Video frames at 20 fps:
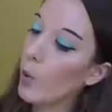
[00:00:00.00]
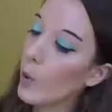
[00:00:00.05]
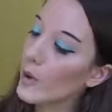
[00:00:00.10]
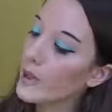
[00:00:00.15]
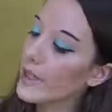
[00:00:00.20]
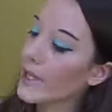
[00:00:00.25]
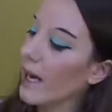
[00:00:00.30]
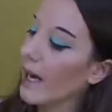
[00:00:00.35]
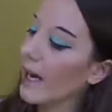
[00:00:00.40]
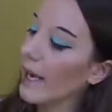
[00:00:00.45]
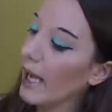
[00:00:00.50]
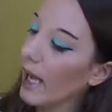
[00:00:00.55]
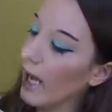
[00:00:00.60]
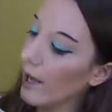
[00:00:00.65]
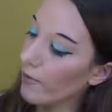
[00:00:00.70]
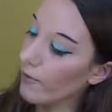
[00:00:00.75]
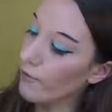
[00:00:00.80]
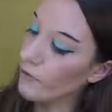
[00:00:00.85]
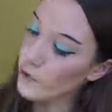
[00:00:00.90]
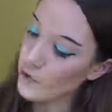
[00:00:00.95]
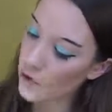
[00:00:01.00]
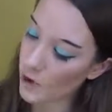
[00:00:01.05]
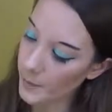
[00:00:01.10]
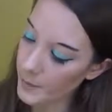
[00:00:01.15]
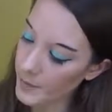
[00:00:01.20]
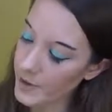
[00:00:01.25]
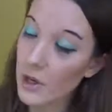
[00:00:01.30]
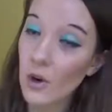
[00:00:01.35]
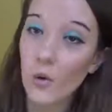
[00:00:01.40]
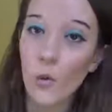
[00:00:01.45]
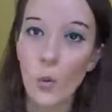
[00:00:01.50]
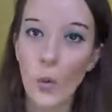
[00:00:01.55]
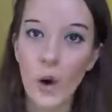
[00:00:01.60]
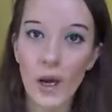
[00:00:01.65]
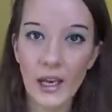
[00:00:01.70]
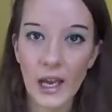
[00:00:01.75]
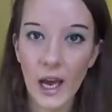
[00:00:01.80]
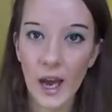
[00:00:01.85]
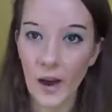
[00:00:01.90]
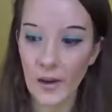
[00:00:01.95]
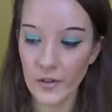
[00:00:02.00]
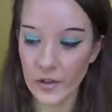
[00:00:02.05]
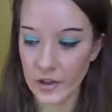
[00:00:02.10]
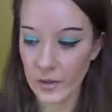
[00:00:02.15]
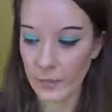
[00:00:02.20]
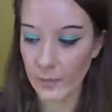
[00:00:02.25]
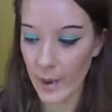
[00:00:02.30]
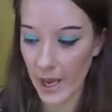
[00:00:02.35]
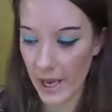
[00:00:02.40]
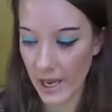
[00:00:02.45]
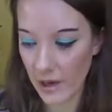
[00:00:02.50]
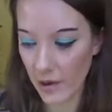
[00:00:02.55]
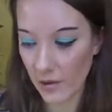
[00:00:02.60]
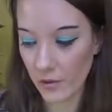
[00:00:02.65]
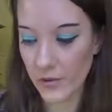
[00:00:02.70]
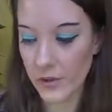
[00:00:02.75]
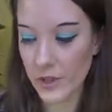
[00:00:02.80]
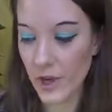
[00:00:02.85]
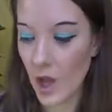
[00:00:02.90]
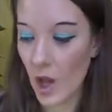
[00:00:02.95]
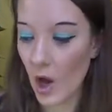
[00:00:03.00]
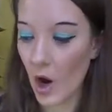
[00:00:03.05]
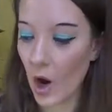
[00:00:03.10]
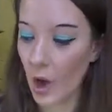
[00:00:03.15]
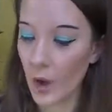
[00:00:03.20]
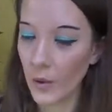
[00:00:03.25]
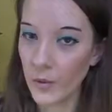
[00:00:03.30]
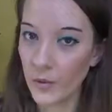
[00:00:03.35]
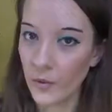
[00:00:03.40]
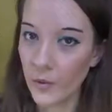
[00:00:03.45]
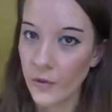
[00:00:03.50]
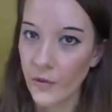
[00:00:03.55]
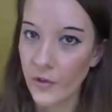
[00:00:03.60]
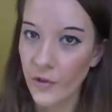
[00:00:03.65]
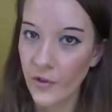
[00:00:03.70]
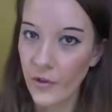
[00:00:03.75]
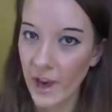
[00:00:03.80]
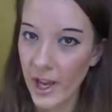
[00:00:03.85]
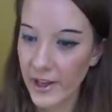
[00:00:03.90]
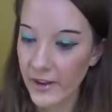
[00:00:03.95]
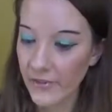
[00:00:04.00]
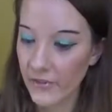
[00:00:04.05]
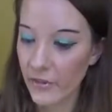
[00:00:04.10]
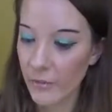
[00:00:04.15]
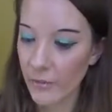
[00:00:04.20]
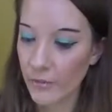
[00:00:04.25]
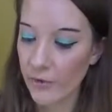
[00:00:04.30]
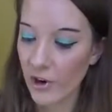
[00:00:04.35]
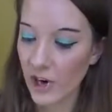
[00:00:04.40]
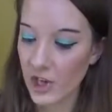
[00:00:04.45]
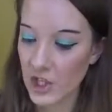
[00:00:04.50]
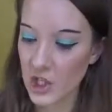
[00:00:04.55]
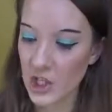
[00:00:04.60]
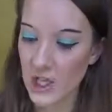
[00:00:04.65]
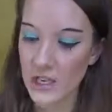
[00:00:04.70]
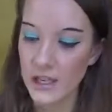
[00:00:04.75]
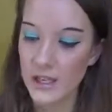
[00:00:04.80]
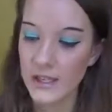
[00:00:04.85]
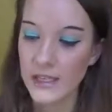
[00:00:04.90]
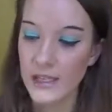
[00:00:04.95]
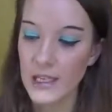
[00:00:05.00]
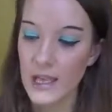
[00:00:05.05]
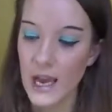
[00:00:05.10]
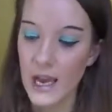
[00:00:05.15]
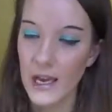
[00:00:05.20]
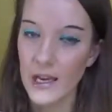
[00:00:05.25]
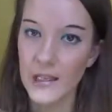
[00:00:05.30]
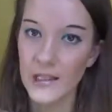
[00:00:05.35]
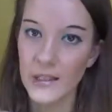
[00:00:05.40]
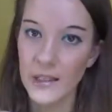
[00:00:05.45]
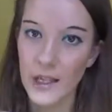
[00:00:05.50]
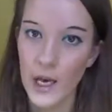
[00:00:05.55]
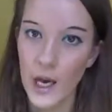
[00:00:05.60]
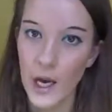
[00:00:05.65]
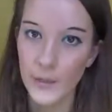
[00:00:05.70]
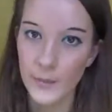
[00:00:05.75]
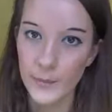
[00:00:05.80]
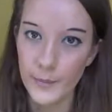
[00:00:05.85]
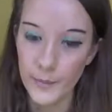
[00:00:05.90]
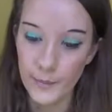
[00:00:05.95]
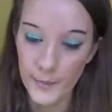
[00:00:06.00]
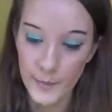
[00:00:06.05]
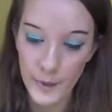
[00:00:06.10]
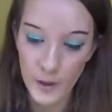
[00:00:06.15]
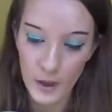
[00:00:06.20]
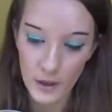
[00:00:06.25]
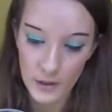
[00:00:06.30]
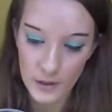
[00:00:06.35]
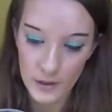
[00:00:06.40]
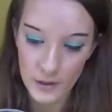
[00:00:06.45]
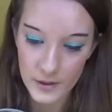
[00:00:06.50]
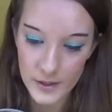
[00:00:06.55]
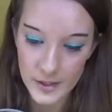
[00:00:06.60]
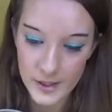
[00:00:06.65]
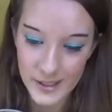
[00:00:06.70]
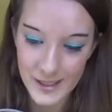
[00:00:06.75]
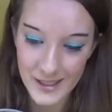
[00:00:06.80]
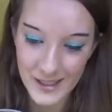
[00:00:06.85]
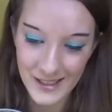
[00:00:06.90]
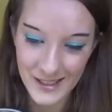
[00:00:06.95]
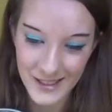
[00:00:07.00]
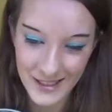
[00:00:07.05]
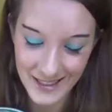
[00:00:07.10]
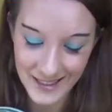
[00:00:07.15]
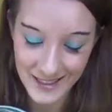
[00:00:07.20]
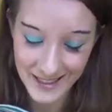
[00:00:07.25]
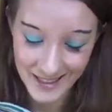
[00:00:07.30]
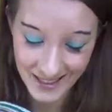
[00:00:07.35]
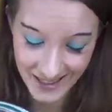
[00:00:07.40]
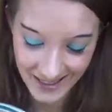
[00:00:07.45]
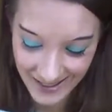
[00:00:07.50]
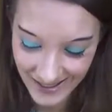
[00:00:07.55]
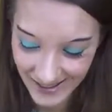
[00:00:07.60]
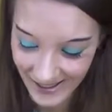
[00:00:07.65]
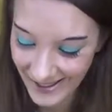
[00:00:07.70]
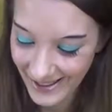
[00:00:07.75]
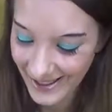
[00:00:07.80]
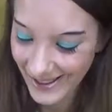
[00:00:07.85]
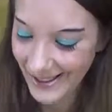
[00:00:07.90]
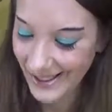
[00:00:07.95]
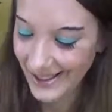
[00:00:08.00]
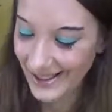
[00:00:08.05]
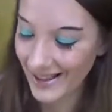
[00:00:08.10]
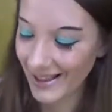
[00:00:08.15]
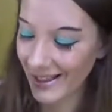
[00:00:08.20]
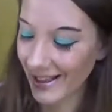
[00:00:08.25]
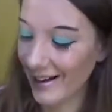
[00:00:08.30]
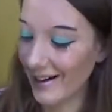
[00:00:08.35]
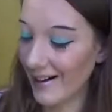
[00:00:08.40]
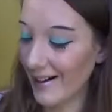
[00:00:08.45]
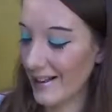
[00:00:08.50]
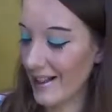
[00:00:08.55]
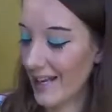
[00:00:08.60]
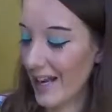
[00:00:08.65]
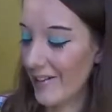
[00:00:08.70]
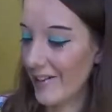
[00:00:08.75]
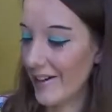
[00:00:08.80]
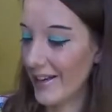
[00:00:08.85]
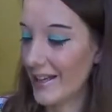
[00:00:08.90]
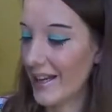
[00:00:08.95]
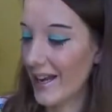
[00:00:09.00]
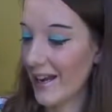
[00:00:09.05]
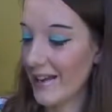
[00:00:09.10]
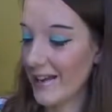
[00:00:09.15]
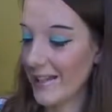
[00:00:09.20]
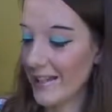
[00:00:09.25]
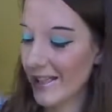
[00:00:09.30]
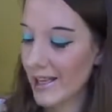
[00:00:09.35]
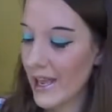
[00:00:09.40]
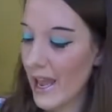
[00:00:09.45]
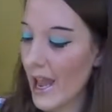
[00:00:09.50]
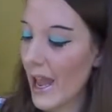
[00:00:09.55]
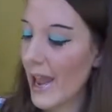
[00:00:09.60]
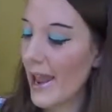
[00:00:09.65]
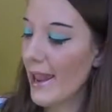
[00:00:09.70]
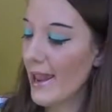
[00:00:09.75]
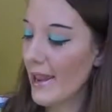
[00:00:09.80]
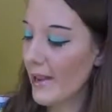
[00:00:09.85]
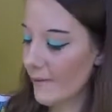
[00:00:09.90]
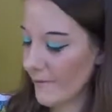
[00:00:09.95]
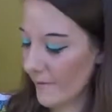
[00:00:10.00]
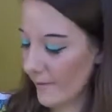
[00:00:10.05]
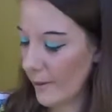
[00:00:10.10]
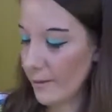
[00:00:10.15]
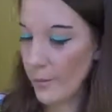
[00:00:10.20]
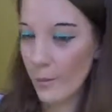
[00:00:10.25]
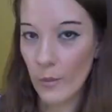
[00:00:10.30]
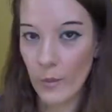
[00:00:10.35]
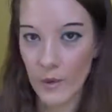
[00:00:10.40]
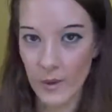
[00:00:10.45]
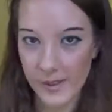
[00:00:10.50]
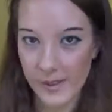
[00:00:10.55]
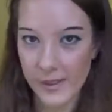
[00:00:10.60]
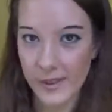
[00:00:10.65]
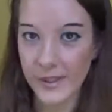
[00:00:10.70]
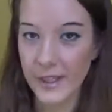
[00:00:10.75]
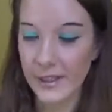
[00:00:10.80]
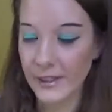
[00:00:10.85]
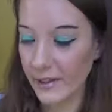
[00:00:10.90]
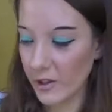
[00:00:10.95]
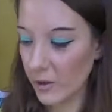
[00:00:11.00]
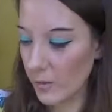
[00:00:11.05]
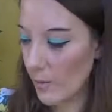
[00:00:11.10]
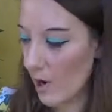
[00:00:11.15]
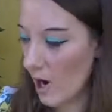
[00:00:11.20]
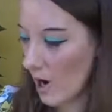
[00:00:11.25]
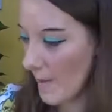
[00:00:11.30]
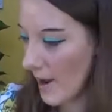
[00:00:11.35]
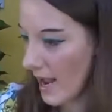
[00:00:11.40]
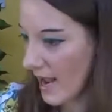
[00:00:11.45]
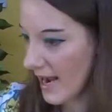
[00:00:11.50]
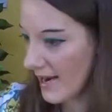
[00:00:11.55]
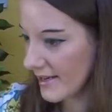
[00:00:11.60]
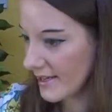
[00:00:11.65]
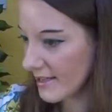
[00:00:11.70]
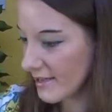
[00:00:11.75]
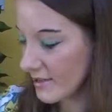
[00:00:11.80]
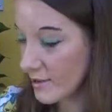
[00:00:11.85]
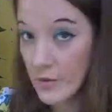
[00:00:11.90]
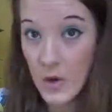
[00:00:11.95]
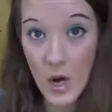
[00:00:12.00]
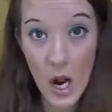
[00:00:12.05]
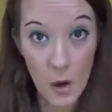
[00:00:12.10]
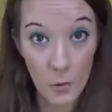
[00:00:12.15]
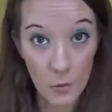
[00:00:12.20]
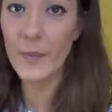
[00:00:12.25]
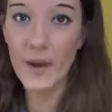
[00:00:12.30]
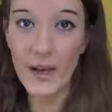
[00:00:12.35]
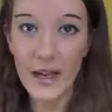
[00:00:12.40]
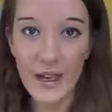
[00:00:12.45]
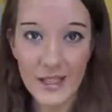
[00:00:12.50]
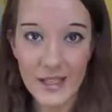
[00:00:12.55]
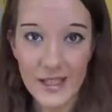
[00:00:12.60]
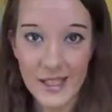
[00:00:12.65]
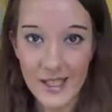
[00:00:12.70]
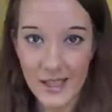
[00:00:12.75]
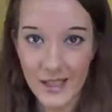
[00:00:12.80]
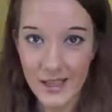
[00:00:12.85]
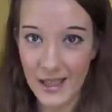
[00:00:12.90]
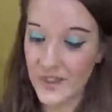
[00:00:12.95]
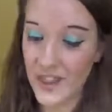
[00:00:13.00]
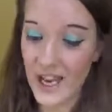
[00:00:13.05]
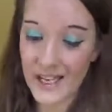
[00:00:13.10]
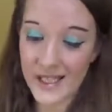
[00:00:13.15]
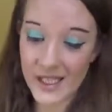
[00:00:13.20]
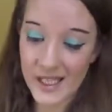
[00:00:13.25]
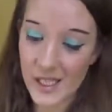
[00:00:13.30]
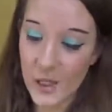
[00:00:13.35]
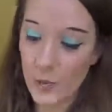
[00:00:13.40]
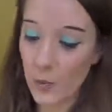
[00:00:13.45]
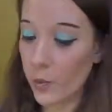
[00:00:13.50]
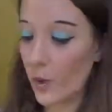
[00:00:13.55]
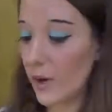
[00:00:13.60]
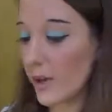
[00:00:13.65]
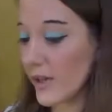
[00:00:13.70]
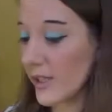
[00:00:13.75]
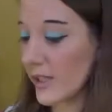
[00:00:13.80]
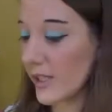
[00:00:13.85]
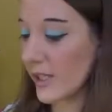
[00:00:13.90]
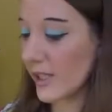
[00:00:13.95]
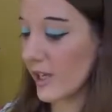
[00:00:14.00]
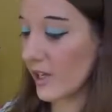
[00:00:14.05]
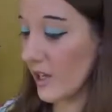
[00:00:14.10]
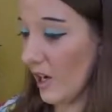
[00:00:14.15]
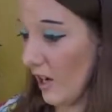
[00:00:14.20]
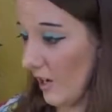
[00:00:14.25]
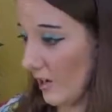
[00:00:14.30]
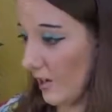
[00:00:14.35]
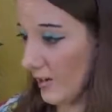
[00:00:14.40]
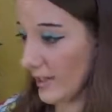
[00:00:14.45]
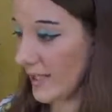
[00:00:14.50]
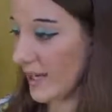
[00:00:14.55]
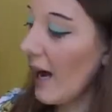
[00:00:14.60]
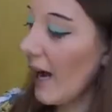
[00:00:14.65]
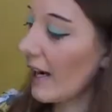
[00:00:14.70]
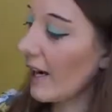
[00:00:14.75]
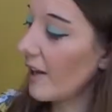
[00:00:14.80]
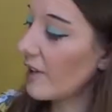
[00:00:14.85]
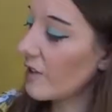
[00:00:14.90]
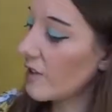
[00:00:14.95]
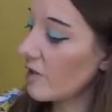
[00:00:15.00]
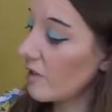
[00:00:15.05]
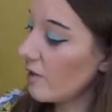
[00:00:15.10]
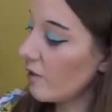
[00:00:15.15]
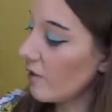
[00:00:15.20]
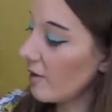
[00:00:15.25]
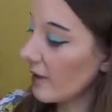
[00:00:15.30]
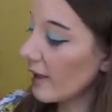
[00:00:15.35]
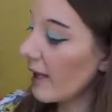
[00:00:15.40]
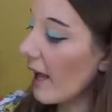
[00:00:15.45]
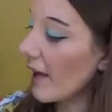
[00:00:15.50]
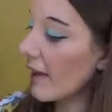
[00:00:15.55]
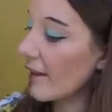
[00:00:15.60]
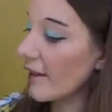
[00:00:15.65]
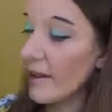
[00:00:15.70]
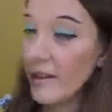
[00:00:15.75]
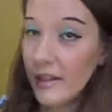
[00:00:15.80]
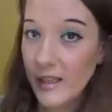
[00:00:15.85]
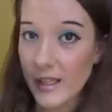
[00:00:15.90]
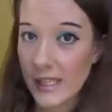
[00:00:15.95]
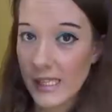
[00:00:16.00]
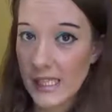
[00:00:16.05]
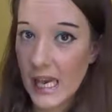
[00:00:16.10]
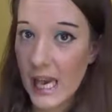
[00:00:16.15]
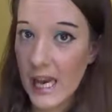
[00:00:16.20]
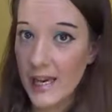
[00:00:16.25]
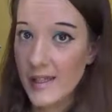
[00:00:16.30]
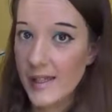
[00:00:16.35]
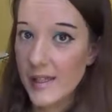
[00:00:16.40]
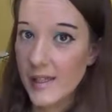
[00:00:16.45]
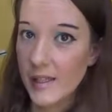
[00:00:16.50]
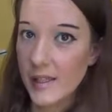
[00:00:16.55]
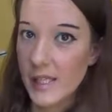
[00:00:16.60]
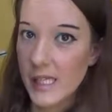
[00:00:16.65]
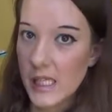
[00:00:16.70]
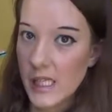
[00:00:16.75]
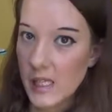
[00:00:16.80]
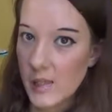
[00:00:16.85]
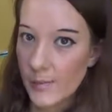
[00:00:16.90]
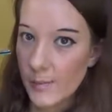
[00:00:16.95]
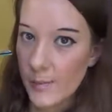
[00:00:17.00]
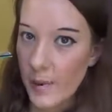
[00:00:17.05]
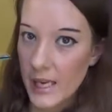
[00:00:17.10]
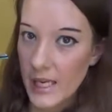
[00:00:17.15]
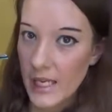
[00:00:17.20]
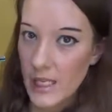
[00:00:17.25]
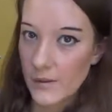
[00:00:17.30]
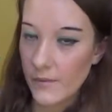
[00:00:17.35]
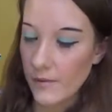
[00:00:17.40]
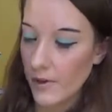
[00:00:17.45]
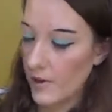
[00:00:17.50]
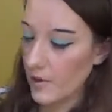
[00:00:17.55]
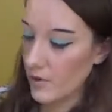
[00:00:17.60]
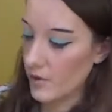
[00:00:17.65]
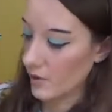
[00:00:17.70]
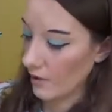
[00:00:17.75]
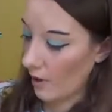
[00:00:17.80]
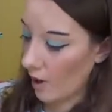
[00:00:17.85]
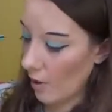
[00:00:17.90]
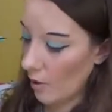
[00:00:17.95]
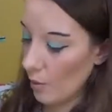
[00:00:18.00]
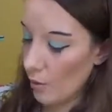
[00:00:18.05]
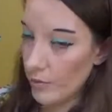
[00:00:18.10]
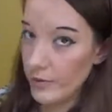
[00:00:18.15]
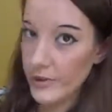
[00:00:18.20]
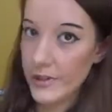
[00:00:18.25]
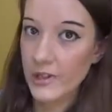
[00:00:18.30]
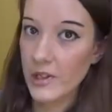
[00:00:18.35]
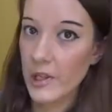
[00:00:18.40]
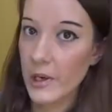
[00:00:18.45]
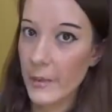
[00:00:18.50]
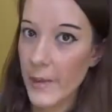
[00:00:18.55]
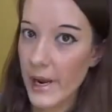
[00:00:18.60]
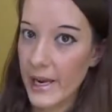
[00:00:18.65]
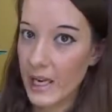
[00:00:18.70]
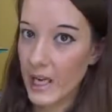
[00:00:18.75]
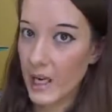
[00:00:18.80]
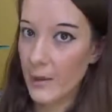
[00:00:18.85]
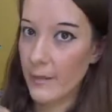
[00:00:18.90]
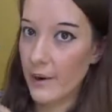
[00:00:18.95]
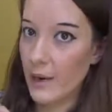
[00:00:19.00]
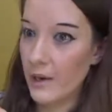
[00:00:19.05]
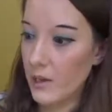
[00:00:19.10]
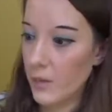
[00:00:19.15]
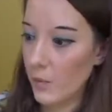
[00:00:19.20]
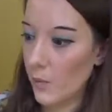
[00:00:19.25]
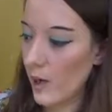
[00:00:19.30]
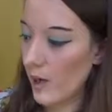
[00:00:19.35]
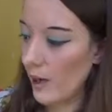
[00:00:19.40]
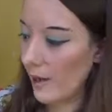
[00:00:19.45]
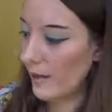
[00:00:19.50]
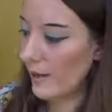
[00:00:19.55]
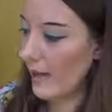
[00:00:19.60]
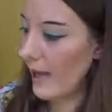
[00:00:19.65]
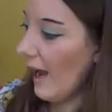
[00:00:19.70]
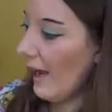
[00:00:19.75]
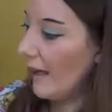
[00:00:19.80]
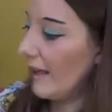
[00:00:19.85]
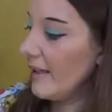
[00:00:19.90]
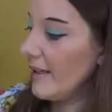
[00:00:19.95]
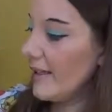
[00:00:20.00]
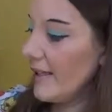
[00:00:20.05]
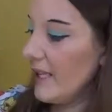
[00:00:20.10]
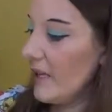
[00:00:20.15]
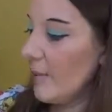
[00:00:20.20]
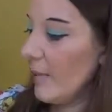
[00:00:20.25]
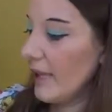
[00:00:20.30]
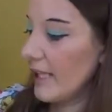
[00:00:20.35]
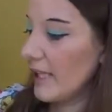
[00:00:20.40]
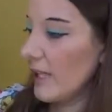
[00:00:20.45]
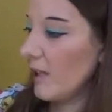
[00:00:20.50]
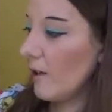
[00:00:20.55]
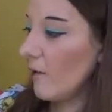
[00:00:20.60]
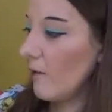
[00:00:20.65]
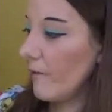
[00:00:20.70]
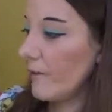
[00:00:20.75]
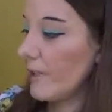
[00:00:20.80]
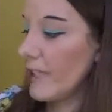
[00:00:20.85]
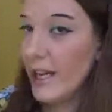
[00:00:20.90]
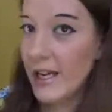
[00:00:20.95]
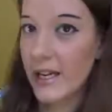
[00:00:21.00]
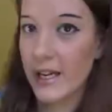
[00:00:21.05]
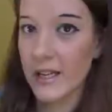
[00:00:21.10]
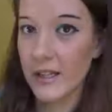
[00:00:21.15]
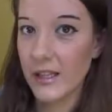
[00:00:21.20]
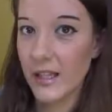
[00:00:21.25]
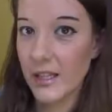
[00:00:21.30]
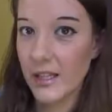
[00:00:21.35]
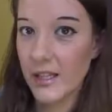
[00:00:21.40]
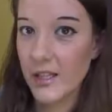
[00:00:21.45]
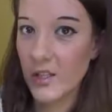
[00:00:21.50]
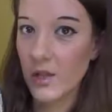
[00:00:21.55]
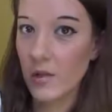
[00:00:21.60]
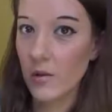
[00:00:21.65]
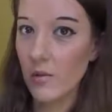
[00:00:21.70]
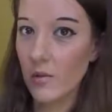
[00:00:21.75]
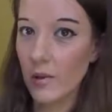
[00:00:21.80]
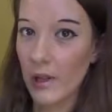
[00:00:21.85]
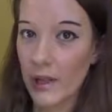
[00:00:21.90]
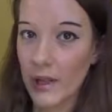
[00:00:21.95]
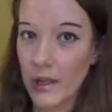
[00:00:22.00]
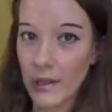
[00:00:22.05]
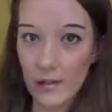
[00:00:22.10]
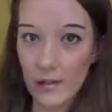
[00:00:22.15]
Would I have dropped £100 on 5 brushes and a box? Alright, carry case. If it wasn't the Little Mermaid, no, but that's what's occurred. And I do like that this has space for you to hold your makeup as well. I can see myself taking this to like